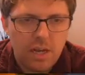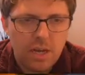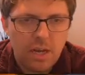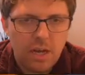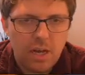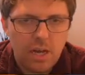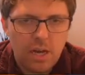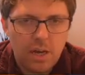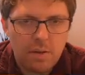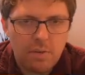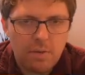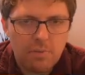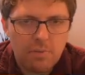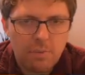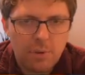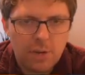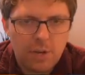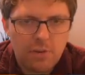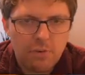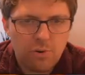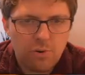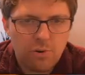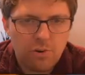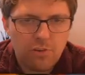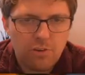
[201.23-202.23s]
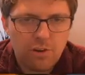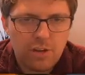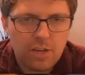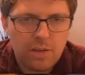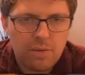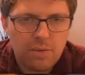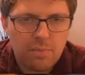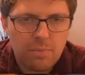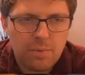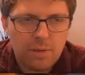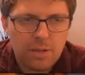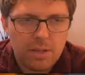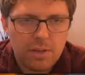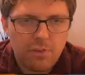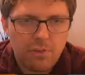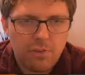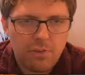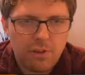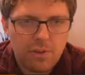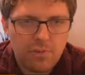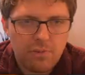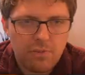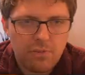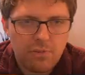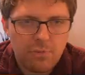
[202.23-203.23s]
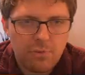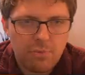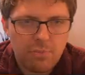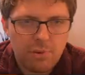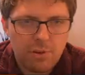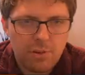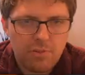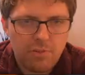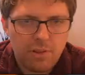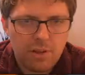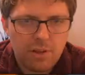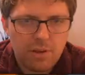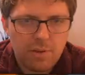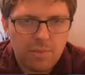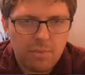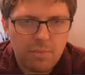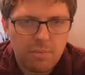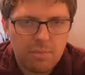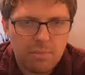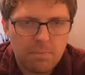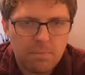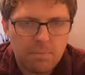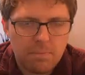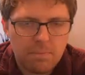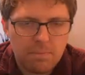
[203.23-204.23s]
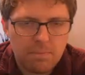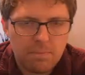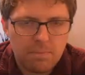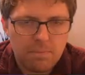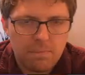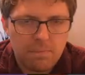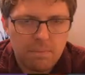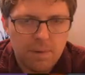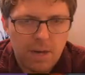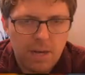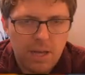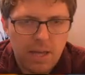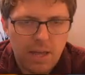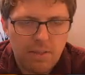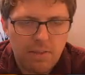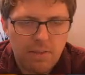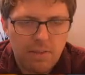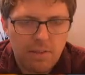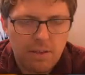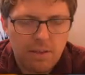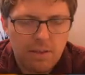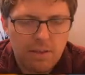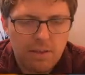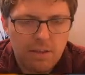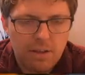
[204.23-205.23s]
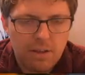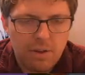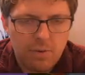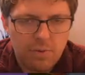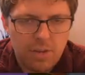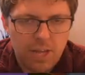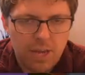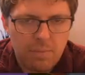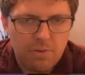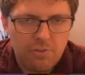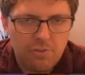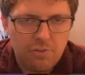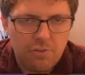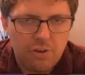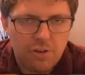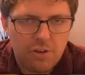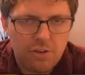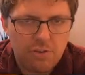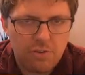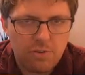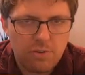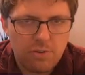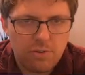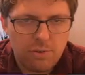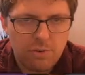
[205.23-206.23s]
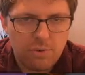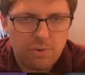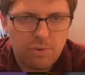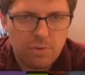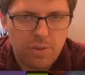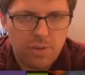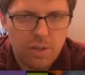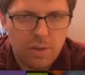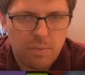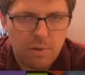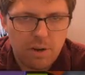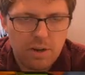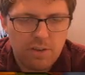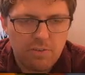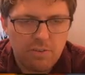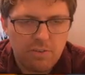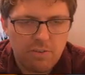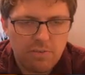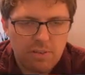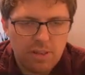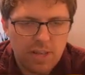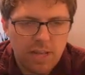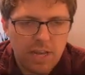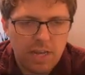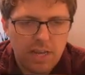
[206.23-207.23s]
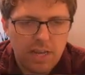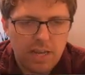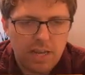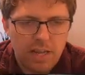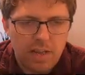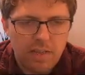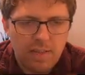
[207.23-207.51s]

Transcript: So we can torch him just to put some damage onto the Apprentice of Light.